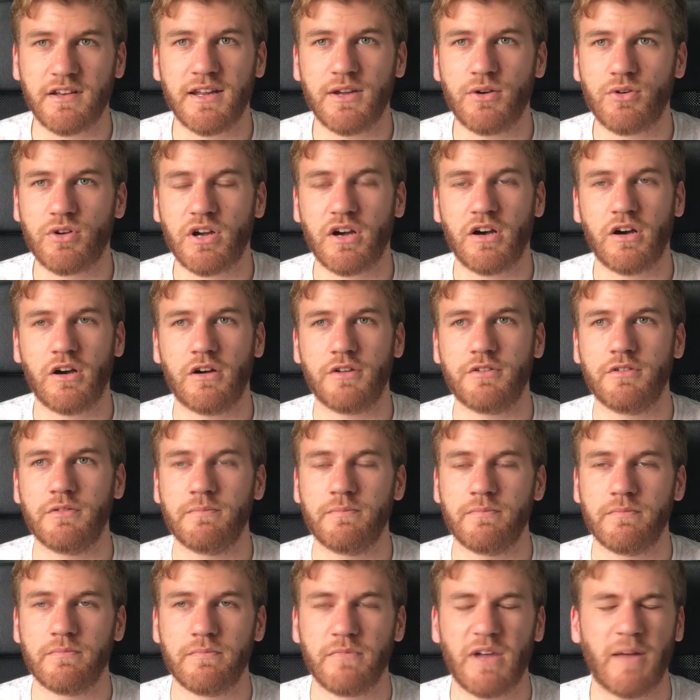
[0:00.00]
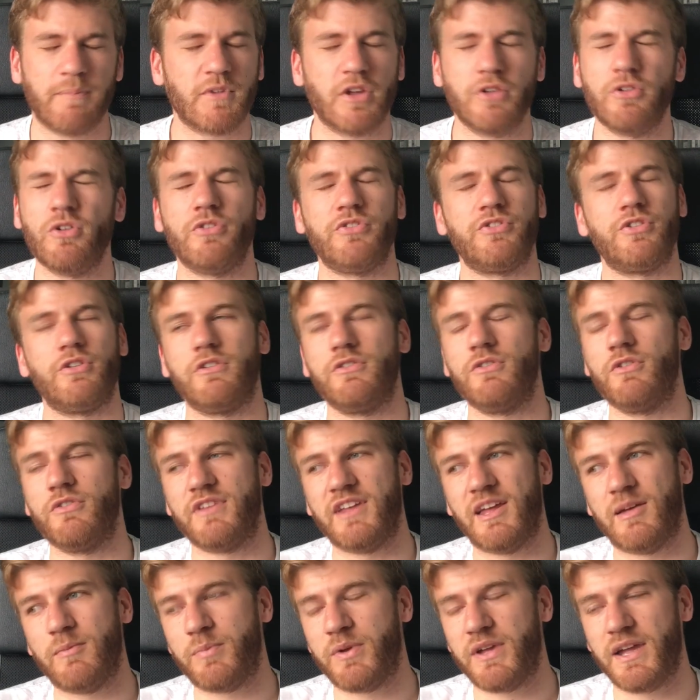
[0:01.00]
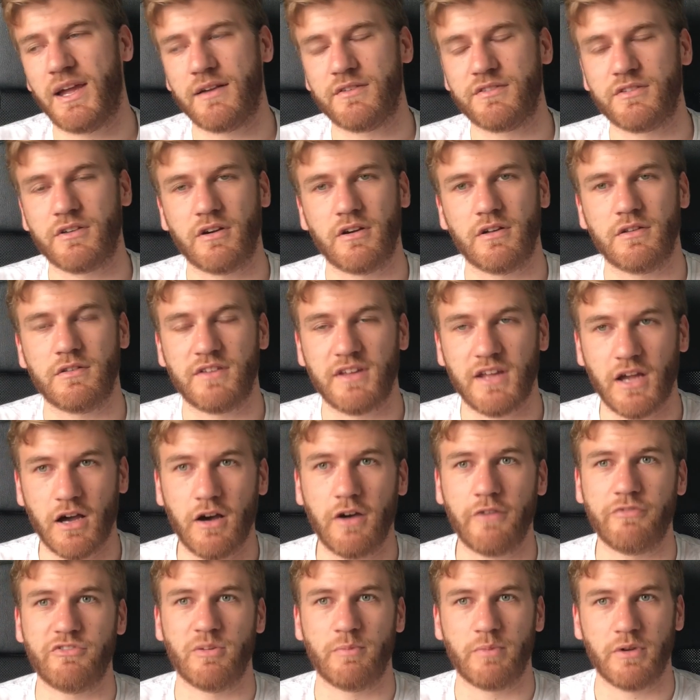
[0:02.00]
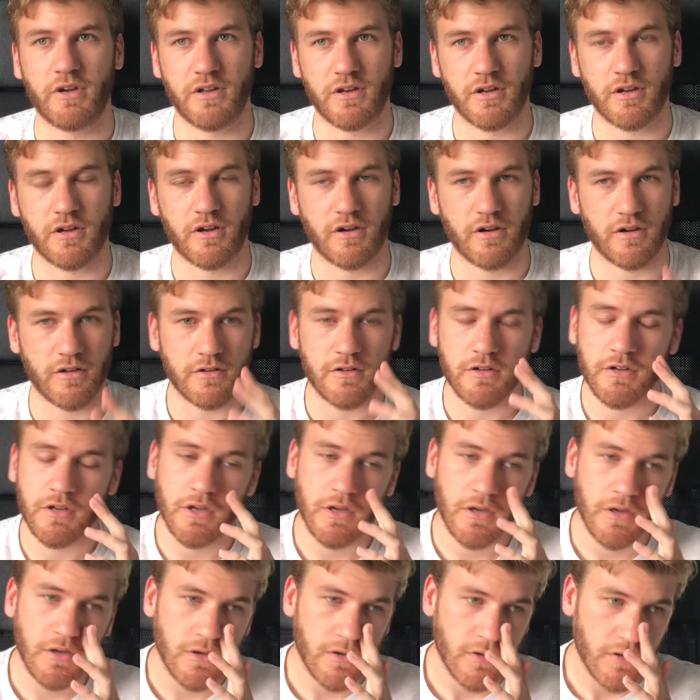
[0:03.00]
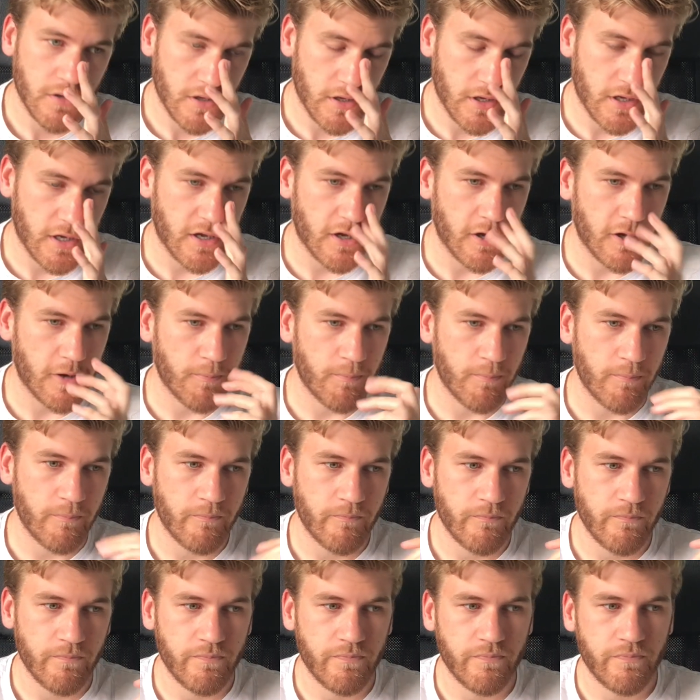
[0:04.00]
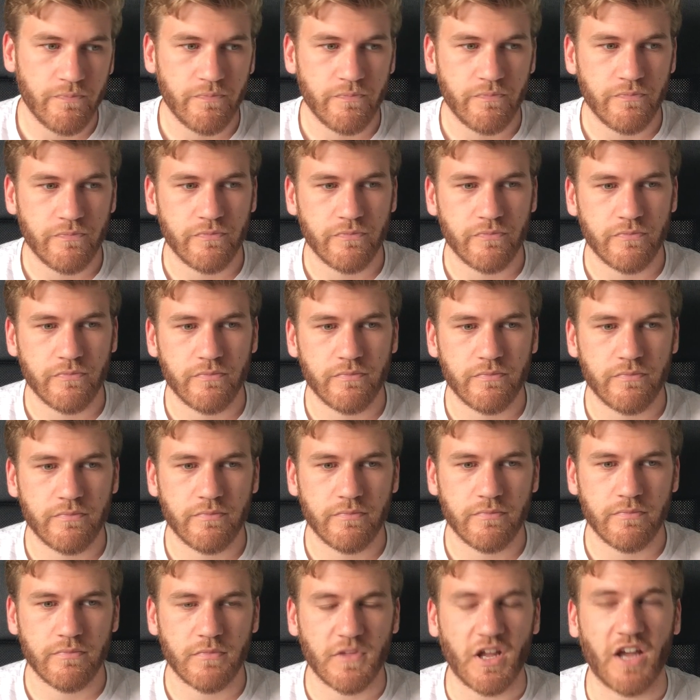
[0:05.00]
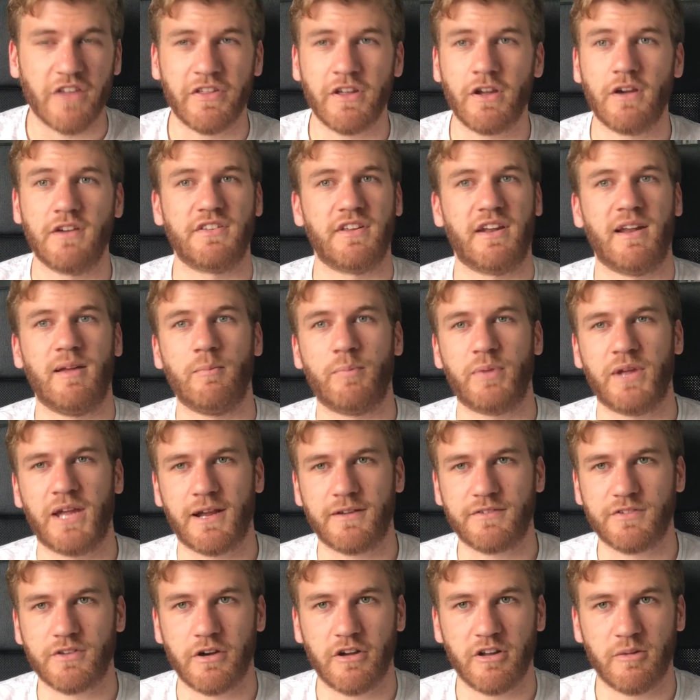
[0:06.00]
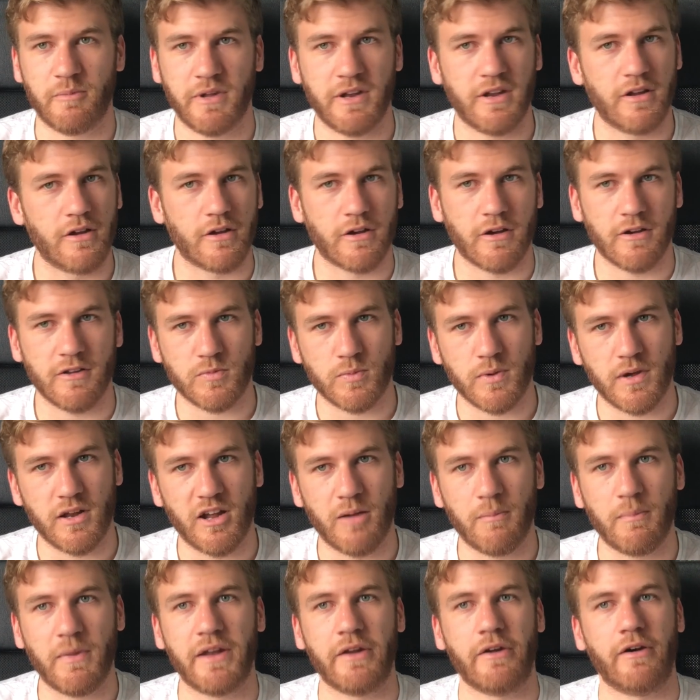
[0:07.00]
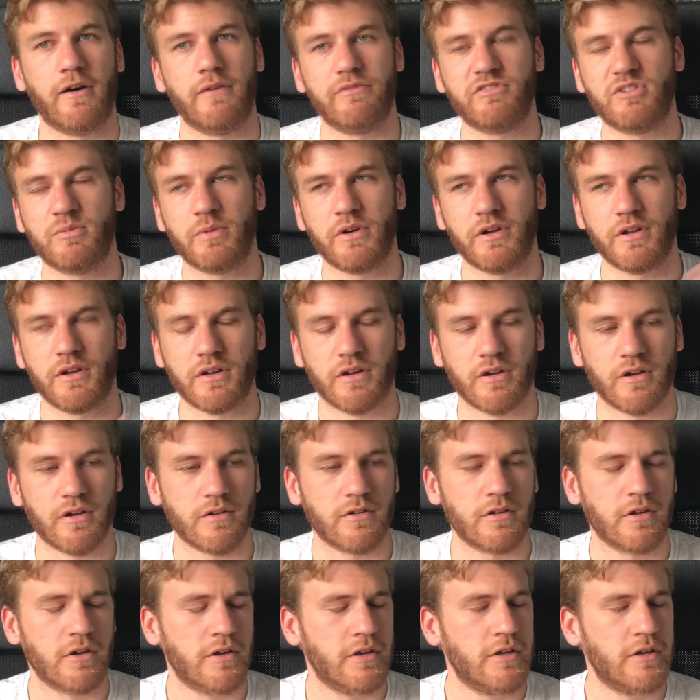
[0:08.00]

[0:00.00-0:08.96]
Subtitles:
little card. Not the MPX card, the Afterburner card. I think I said MPX card a minute ago as well. I meant Afterburner card.